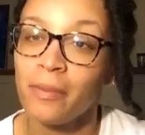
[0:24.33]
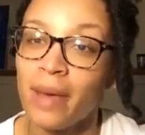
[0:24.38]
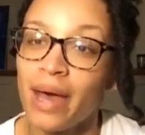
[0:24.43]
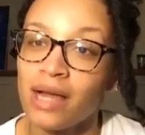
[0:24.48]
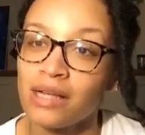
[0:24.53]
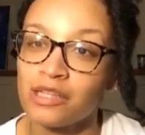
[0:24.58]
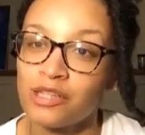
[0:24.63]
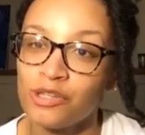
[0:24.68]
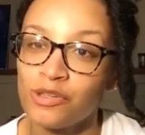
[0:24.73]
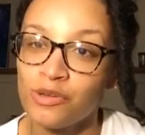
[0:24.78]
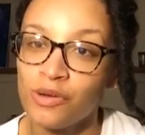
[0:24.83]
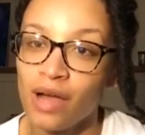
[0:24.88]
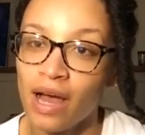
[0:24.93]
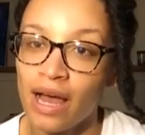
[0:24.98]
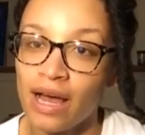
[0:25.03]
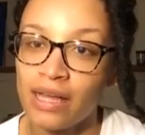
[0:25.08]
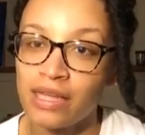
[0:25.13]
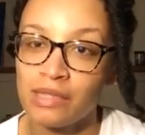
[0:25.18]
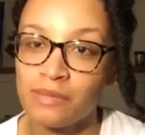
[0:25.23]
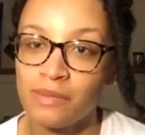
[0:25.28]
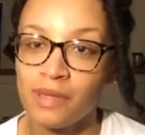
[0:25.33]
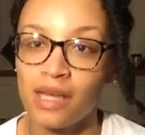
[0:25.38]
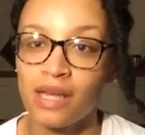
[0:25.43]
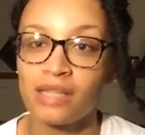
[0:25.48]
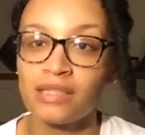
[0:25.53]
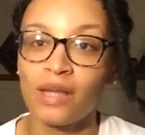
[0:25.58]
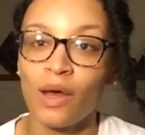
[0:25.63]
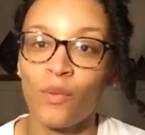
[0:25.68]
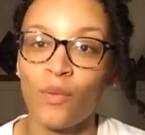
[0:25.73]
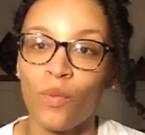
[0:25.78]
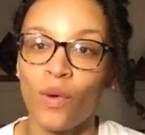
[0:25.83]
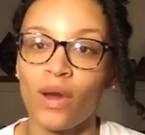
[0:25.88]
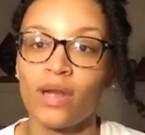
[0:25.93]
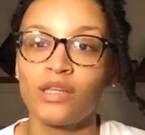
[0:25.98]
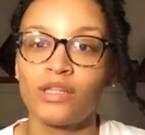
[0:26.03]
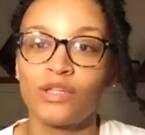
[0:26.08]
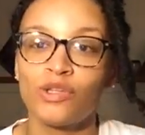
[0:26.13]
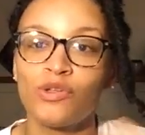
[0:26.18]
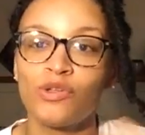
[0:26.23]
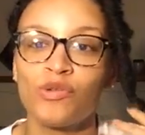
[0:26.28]
I'm back to you guys because I
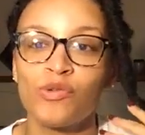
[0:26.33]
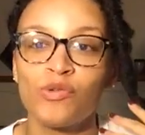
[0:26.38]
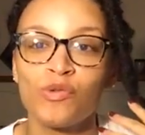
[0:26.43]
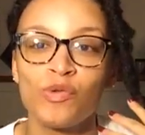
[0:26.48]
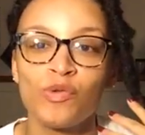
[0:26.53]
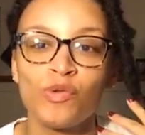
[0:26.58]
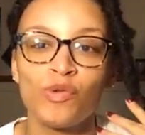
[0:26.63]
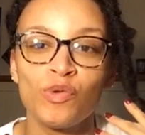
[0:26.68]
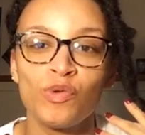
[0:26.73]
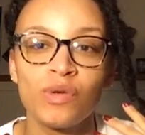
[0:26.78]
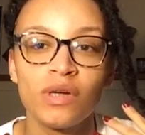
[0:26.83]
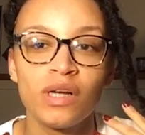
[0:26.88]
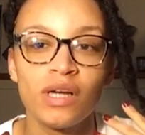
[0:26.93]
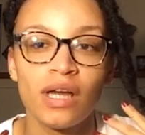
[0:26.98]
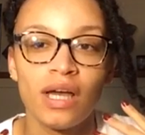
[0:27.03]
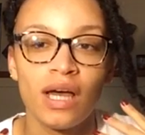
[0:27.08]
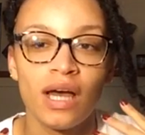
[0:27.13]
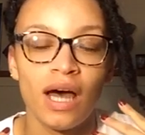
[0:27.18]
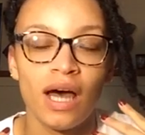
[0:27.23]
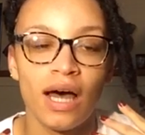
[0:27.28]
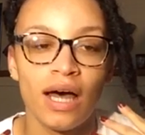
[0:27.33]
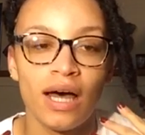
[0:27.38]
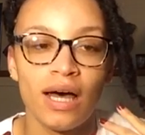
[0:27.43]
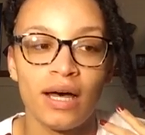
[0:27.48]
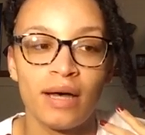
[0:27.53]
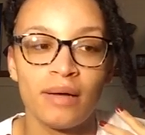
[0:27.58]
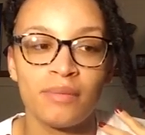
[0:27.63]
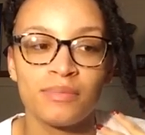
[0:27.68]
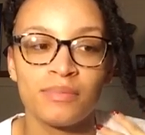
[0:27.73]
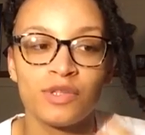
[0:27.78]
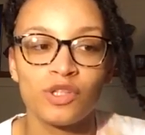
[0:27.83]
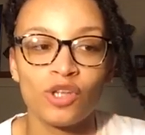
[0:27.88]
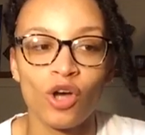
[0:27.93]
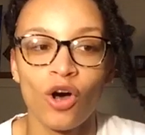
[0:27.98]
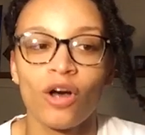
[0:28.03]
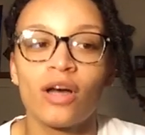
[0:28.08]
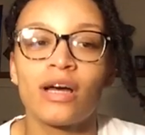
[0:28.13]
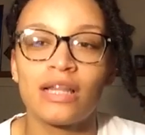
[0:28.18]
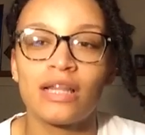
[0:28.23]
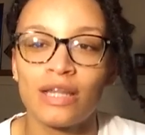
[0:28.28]
wanted to
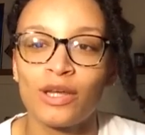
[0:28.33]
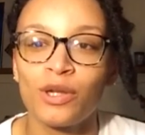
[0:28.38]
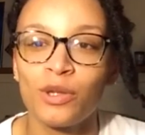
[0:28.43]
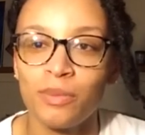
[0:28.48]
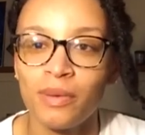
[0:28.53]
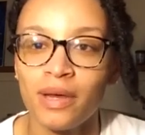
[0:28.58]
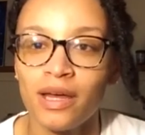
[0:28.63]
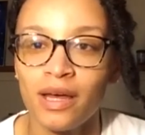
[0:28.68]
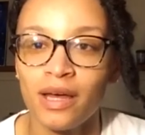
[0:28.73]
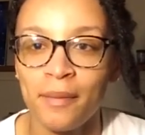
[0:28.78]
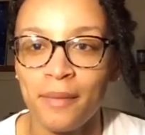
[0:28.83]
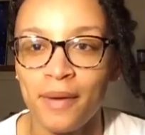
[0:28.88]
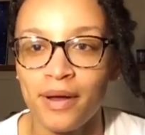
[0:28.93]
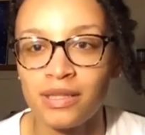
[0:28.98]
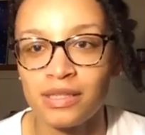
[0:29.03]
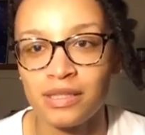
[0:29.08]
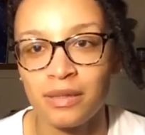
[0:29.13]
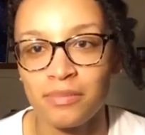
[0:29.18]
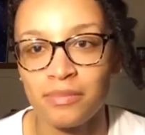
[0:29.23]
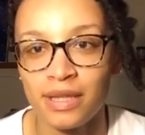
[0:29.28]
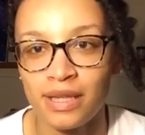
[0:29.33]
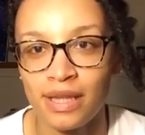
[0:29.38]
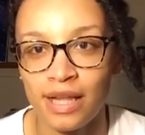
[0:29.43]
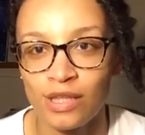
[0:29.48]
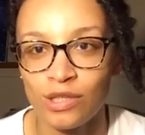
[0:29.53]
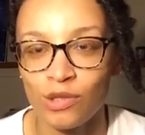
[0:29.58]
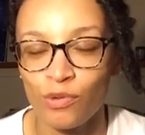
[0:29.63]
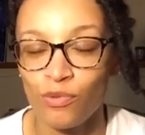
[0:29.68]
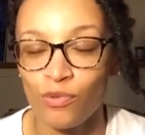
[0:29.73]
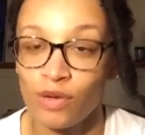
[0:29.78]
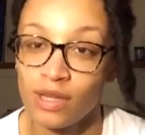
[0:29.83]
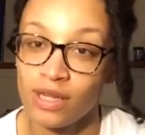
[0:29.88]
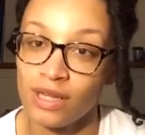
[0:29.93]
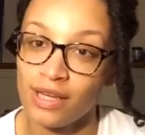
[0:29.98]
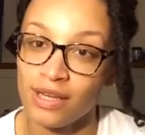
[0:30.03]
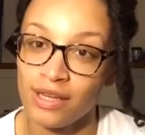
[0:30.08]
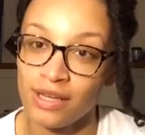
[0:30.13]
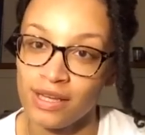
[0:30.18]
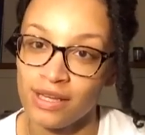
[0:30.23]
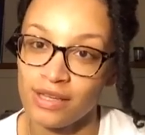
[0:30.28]
talk a little bit about something that's
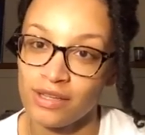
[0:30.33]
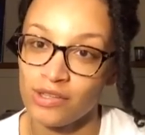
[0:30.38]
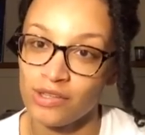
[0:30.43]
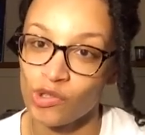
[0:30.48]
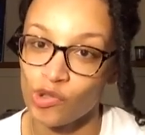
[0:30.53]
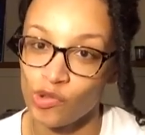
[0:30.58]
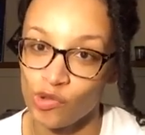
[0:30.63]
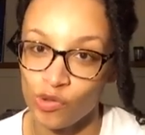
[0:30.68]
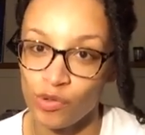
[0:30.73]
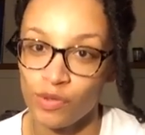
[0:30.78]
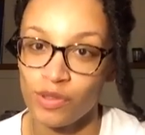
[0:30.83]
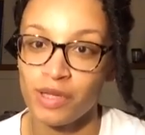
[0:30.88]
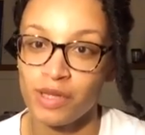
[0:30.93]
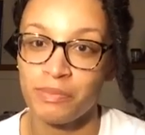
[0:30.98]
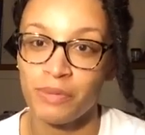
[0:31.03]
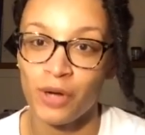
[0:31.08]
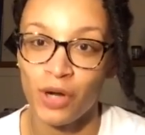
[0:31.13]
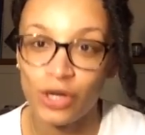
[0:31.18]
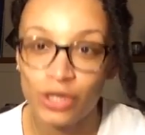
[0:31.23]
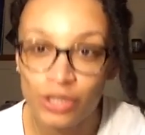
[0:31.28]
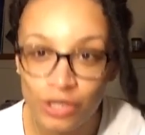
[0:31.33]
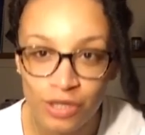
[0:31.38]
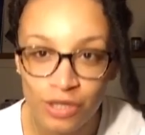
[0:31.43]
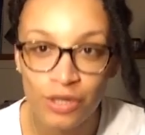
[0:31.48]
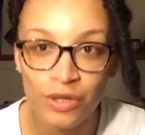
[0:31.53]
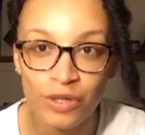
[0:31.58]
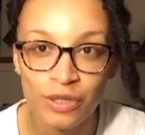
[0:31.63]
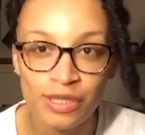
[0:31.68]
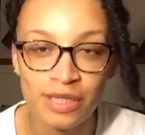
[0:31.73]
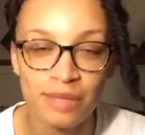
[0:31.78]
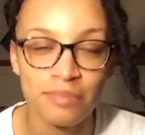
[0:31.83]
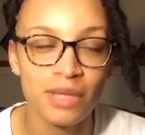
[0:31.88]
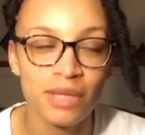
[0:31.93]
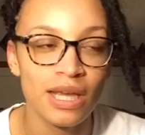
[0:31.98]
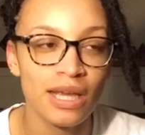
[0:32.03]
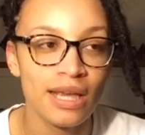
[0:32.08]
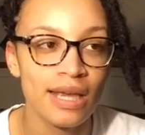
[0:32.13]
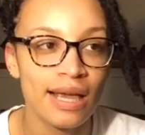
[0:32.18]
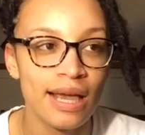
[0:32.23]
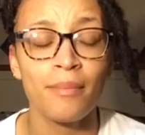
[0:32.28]
really, truly personal to
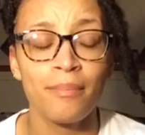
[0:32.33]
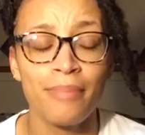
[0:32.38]
me.